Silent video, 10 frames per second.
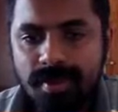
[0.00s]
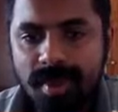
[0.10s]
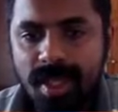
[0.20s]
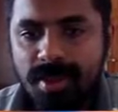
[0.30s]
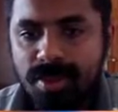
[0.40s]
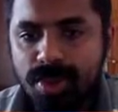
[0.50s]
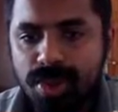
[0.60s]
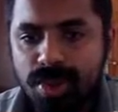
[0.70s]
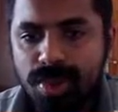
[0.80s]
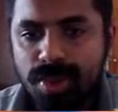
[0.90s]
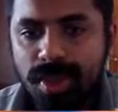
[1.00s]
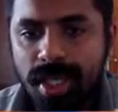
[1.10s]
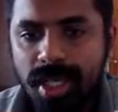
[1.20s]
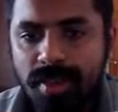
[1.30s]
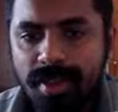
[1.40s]
King moves to
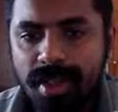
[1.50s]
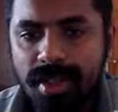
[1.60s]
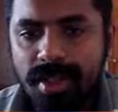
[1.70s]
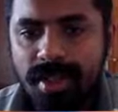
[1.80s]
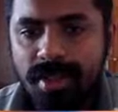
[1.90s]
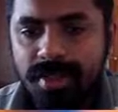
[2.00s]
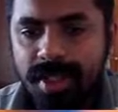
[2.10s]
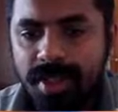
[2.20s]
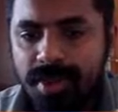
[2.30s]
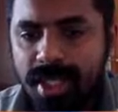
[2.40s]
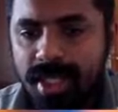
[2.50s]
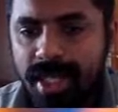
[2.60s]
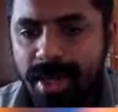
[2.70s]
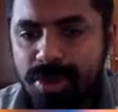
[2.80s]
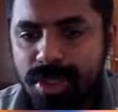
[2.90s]
anywhere, then we can
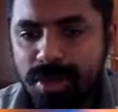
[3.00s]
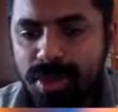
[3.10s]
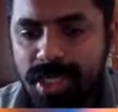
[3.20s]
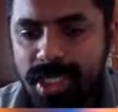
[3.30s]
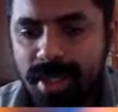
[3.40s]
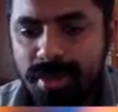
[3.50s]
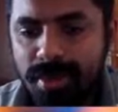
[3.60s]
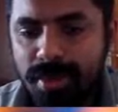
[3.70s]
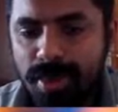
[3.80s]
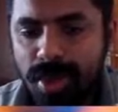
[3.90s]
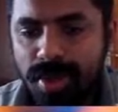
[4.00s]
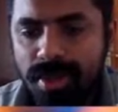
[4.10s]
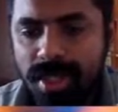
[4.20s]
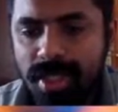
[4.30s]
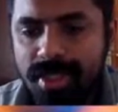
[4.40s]
capture the bishop,
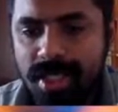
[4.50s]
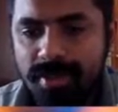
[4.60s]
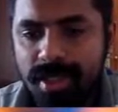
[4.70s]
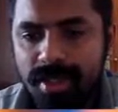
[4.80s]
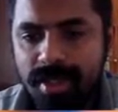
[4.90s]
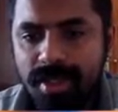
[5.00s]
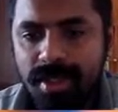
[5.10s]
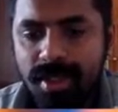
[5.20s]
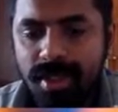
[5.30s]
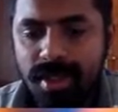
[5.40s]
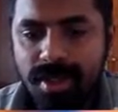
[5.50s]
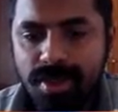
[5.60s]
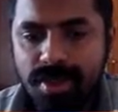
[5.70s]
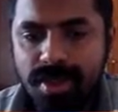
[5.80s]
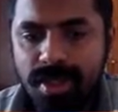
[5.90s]
pawn a7,
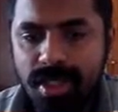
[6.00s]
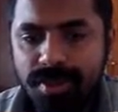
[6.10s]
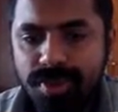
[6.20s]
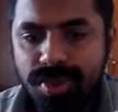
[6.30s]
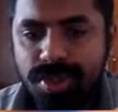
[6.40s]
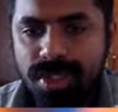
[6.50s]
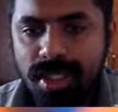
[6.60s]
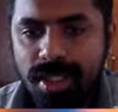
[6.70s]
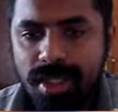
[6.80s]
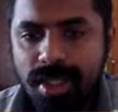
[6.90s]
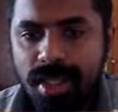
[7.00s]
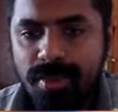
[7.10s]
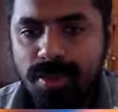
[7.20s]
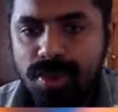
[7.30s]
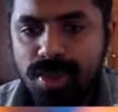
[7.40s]
rook d4 check,
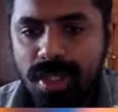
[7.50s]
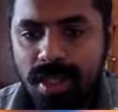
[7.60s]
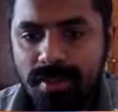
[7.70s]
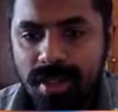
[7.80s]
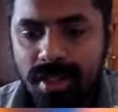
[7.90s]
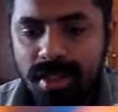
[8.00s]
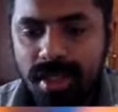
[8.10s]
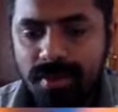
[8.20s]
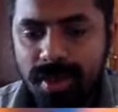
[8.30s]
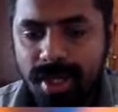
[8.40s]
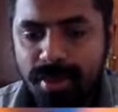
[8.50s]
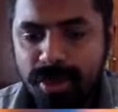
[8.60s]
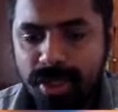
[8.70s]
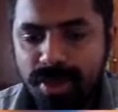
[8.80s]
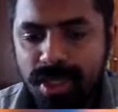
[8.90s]
king moves to anywhere, then we can
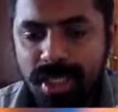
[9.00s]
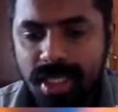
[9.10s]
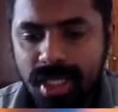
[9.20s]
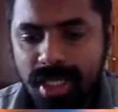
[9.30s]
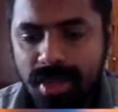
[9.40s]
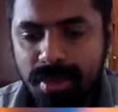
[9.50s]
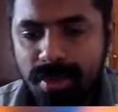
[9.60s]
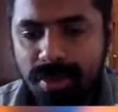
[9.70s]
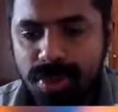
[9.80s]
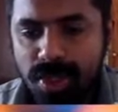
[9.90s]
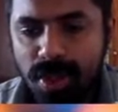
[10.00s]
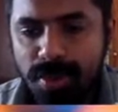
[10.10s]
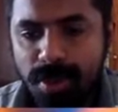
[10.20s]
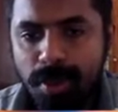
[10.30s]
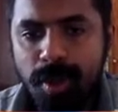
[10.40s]
play rook d8 and
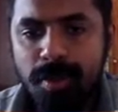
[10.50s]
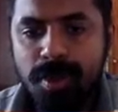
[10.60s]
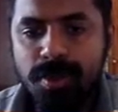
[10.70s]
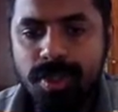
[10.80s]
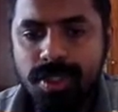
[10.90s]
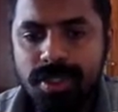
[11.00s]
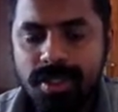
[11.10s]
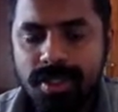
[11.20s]
stop the pawn promotion.